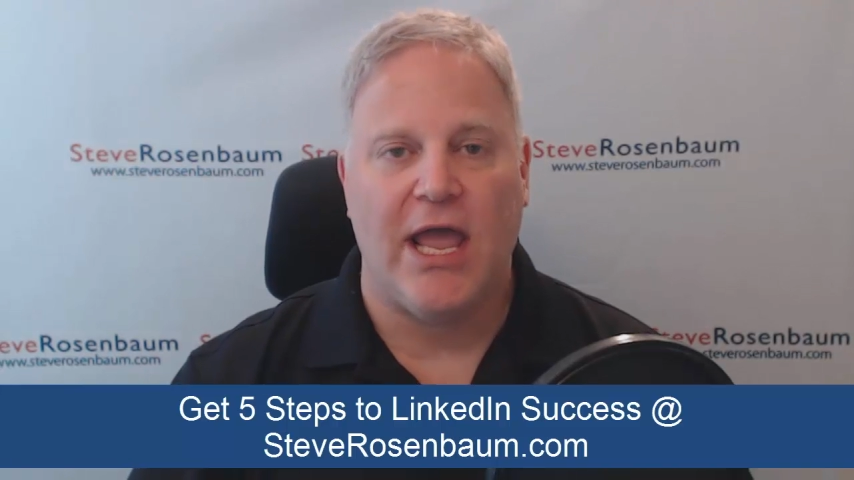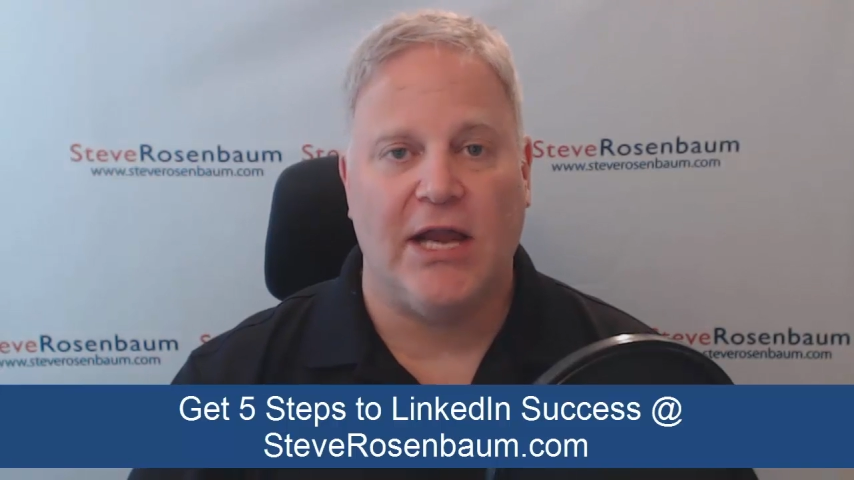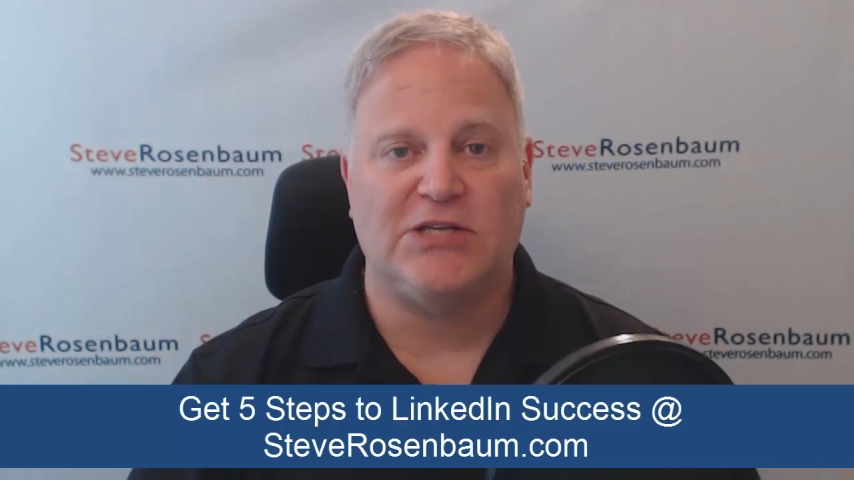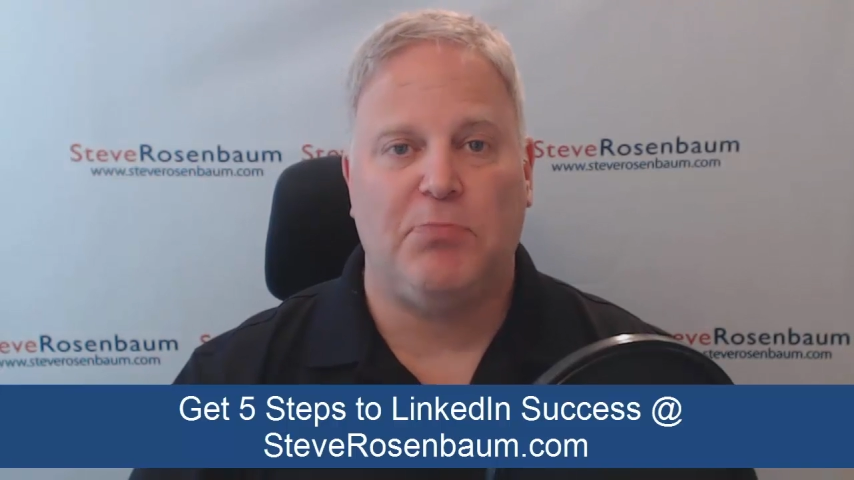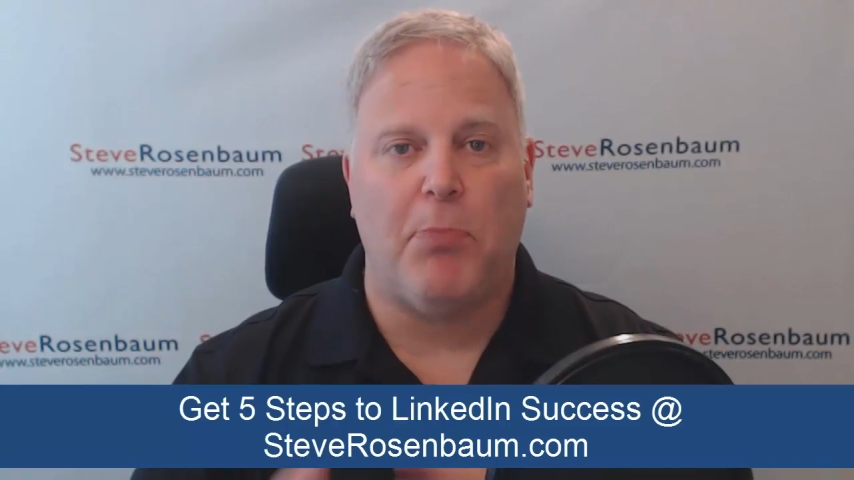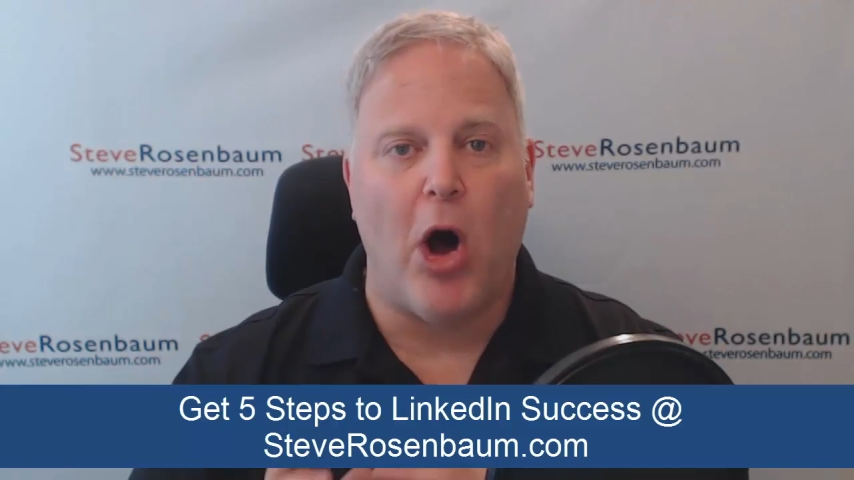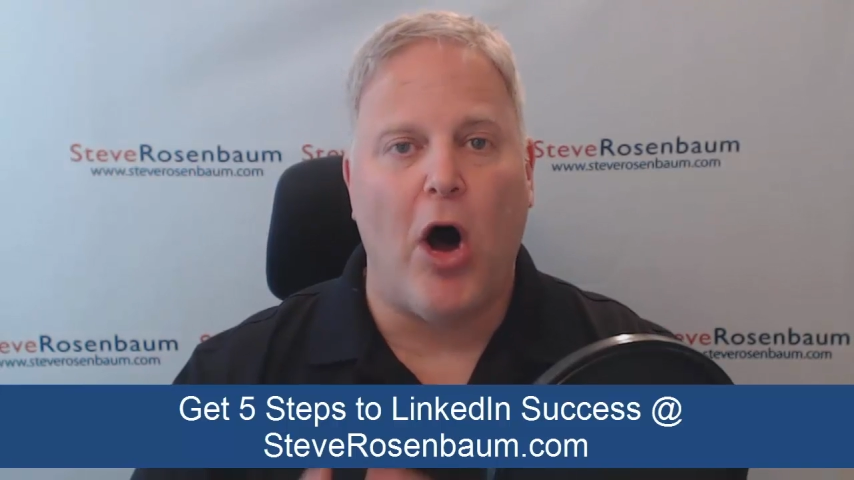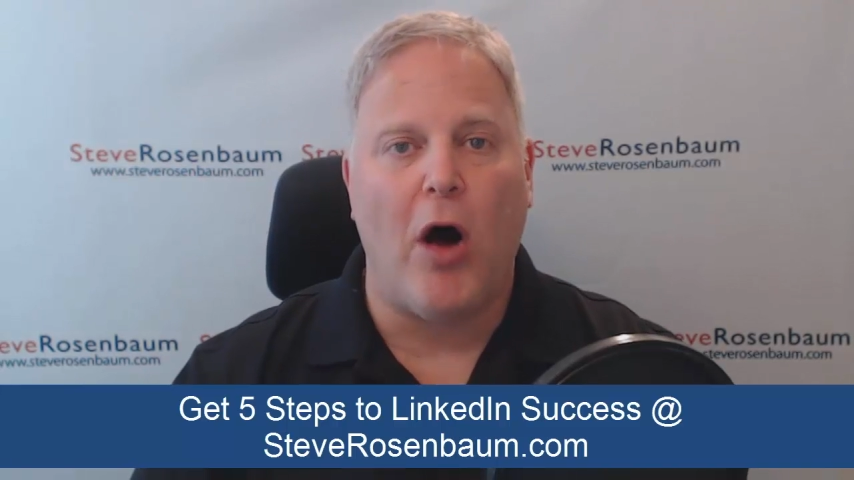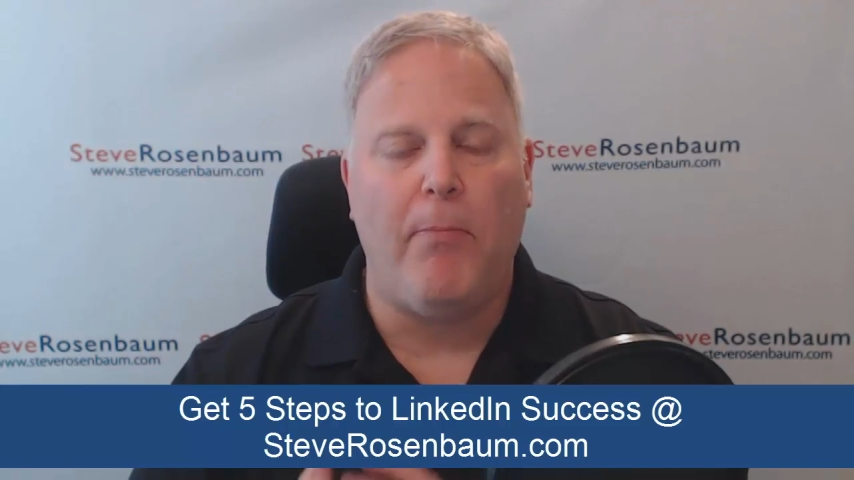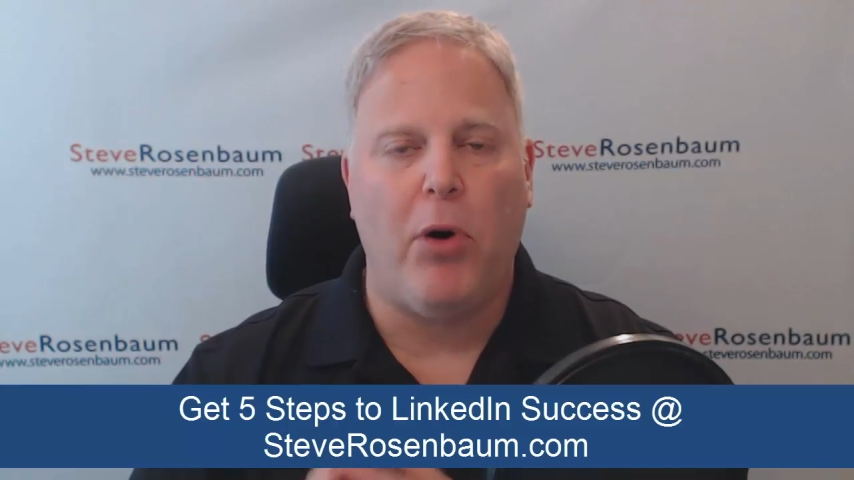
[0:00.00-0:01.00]
And it's
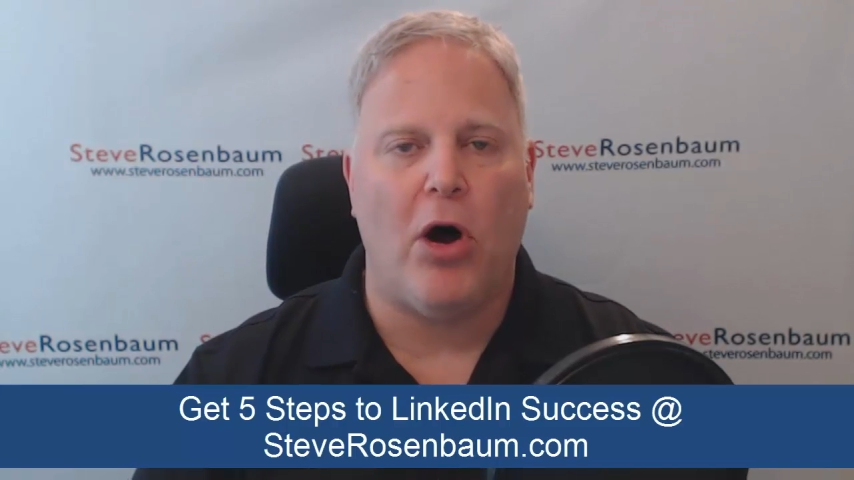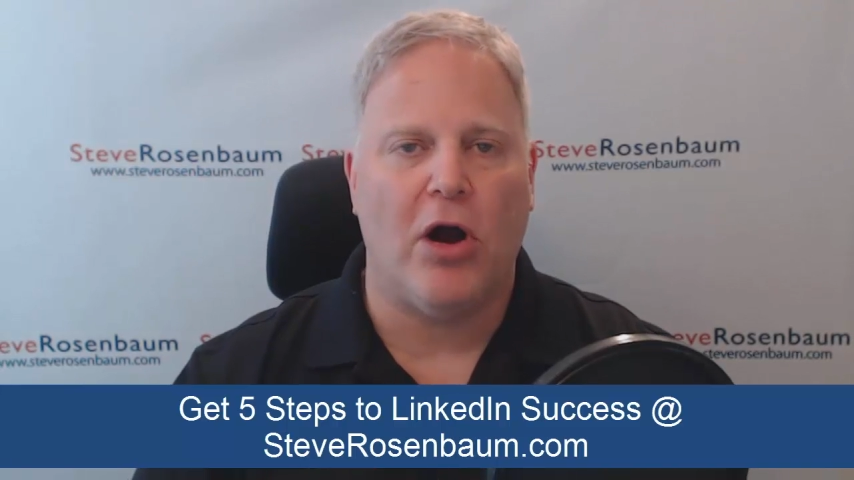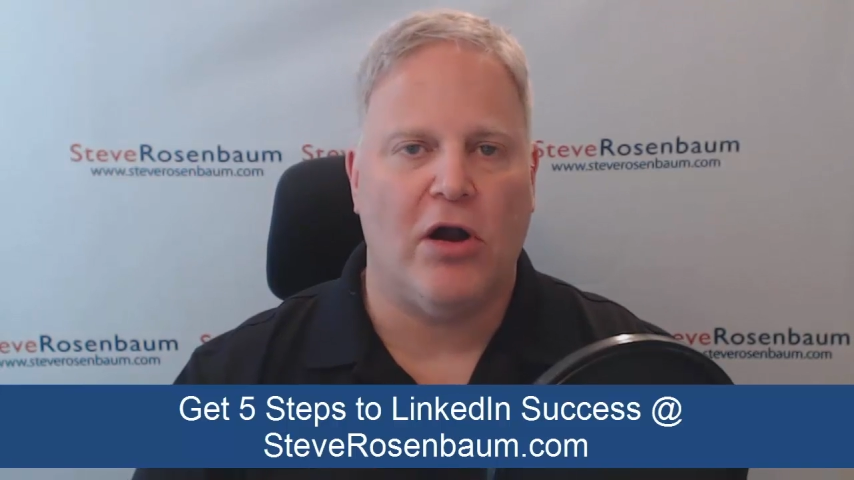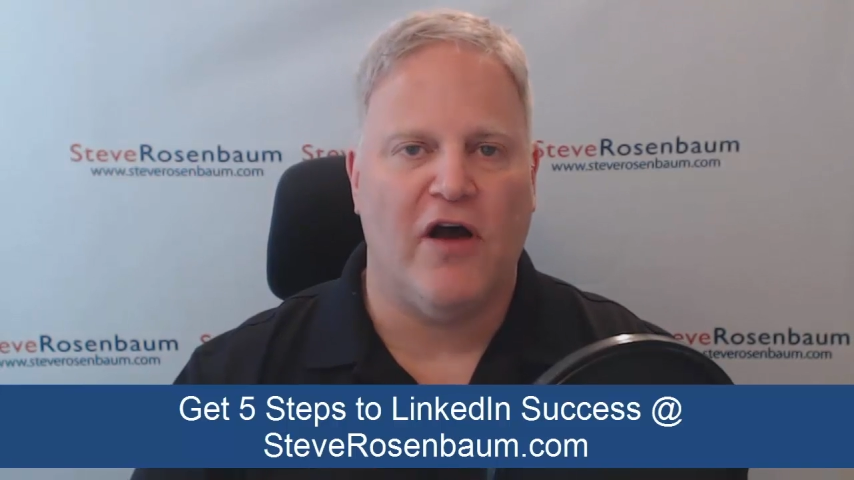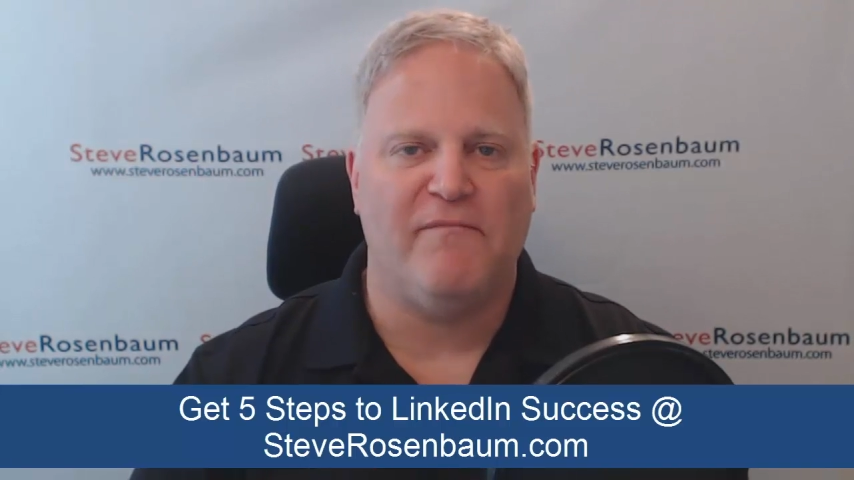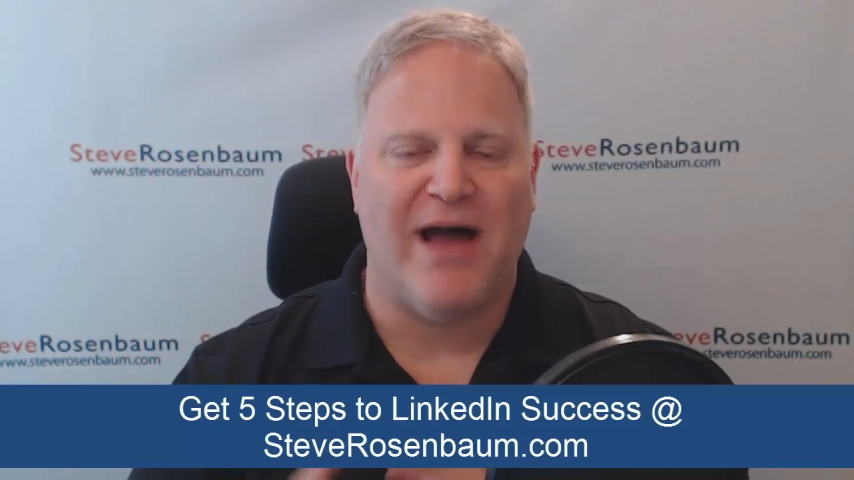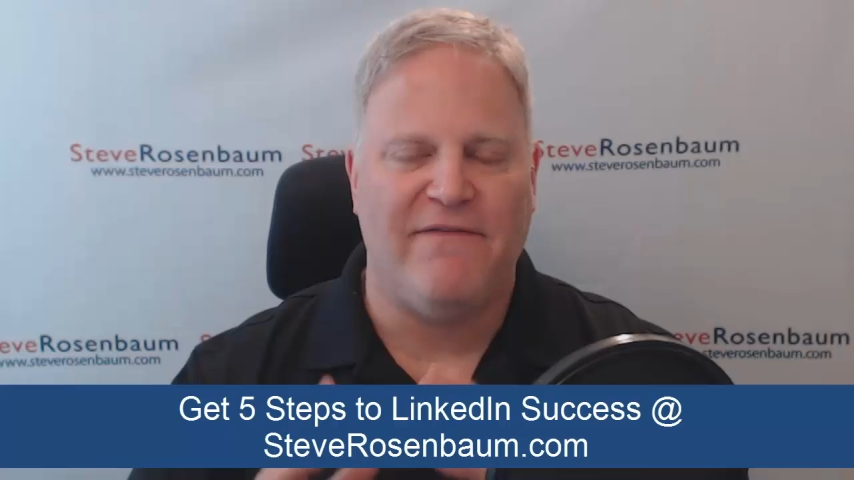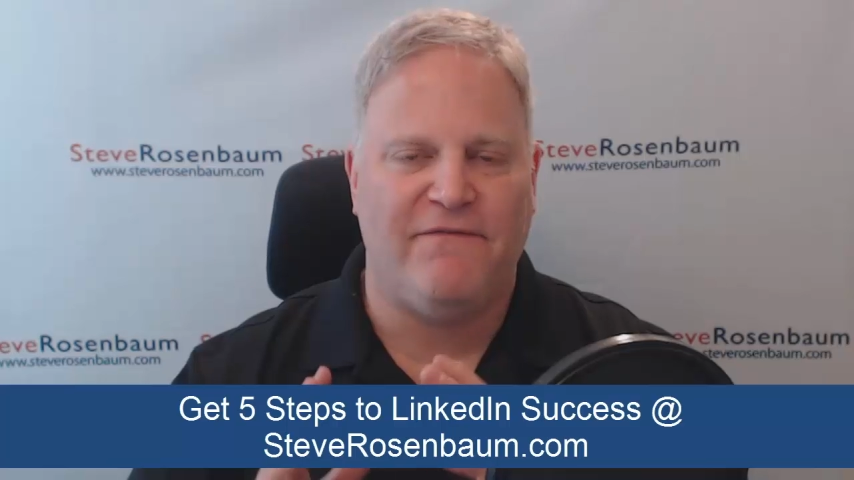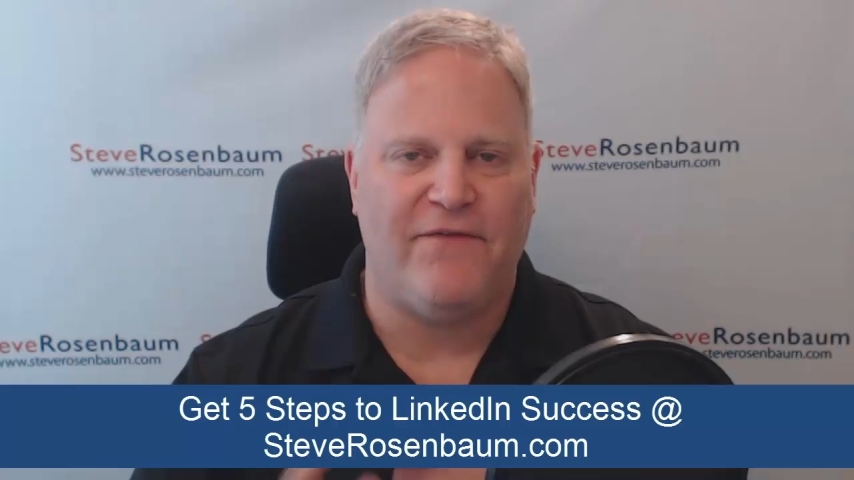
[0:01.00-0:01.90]
all part of my